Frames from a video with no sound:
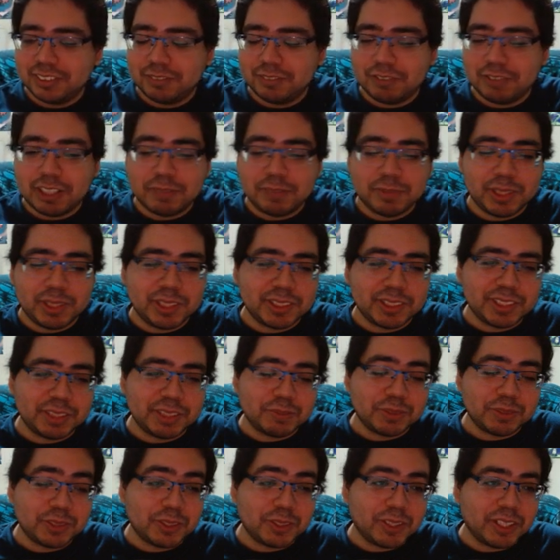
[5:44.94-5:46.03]
5 minutes, and
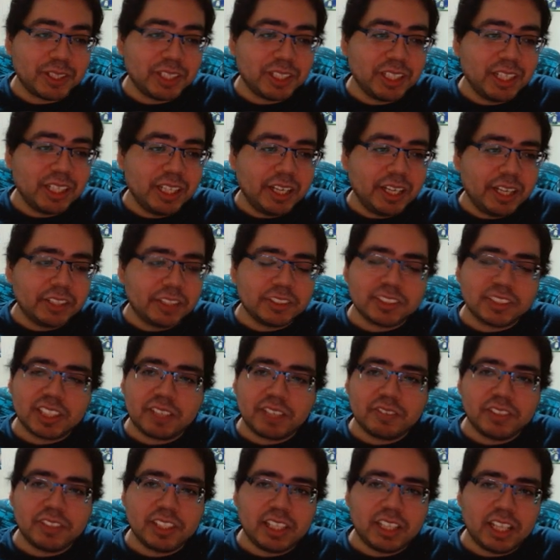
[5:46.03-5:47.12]
I'm sorry. Just I
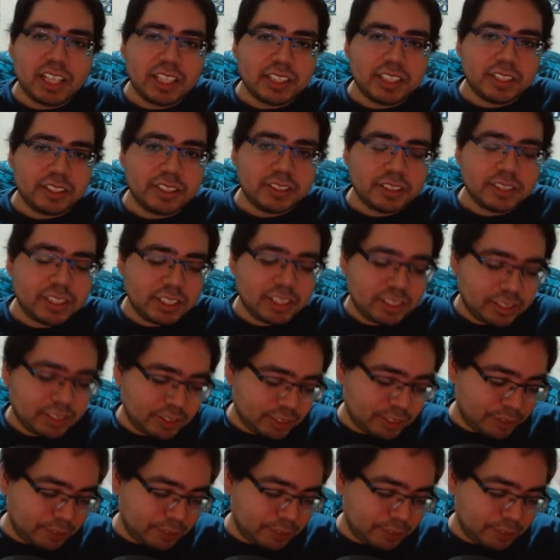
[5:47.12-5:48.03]
really like it. Like,